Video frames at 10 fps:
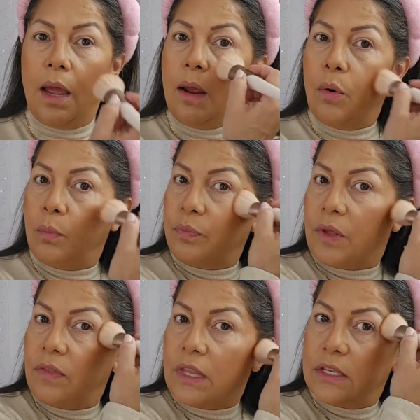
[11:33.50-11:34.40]
hope
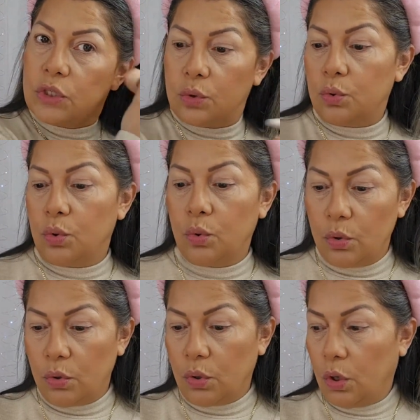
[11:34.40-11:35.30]
that this
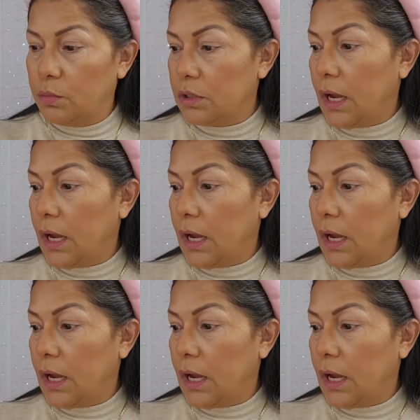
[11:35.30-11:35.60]
tutorial comes